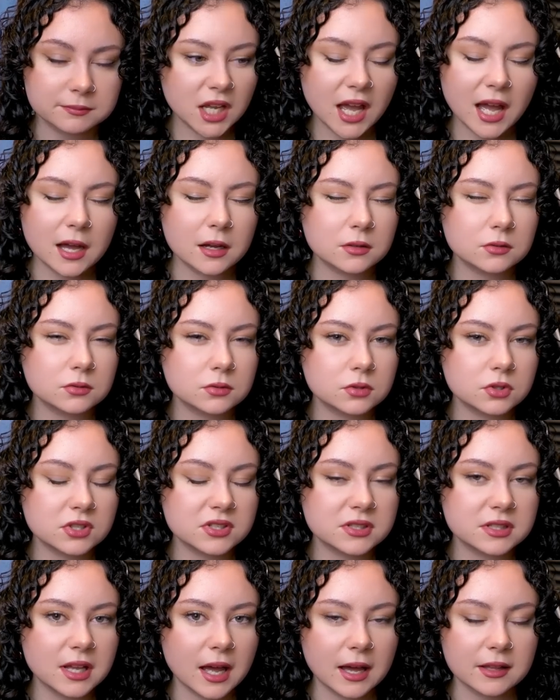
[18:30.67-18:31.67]
How
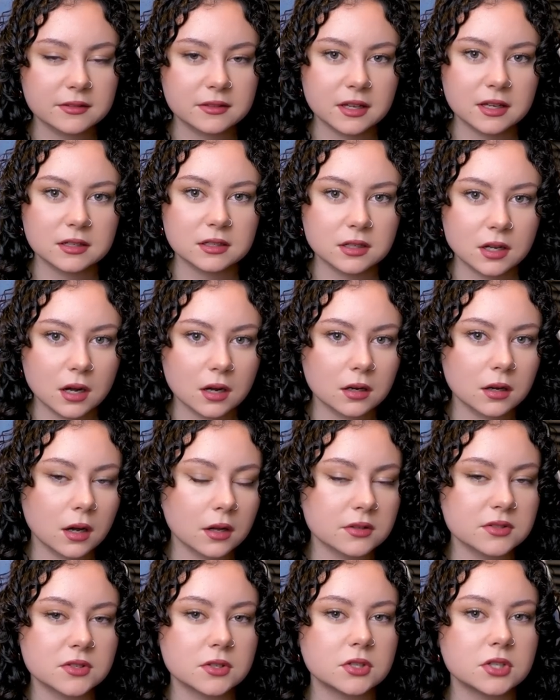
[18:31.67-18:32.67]
does that then not
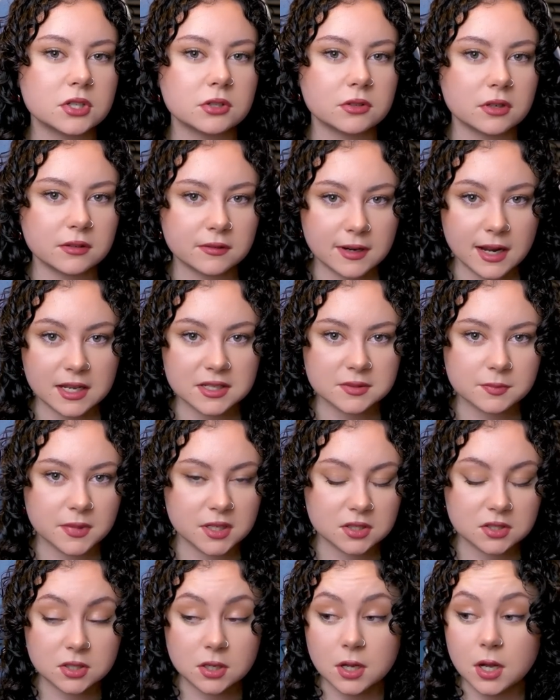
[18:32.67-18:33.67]
constitute
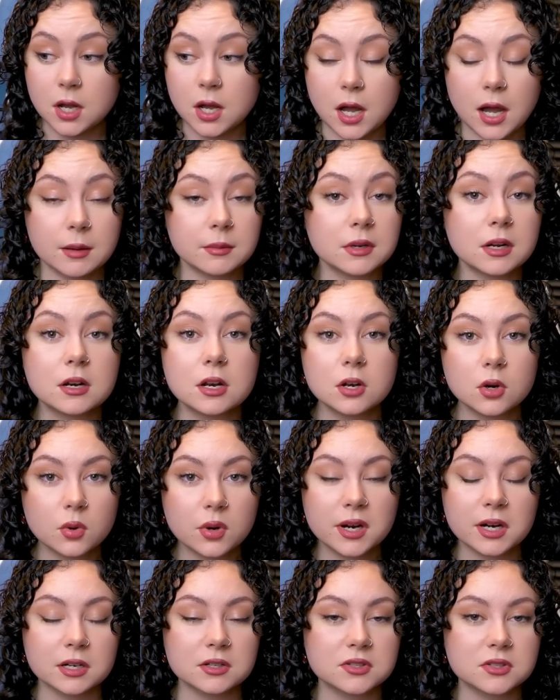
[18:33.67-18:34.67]
harassment? I'm not a
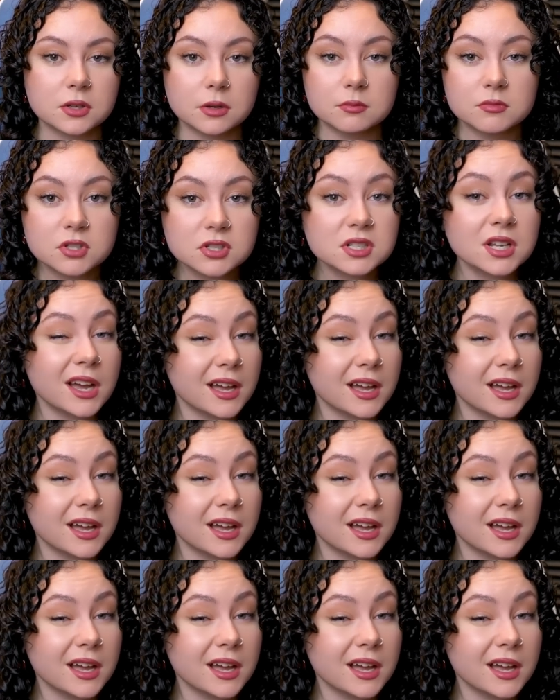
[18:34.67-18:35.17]
lawyer, so I'm just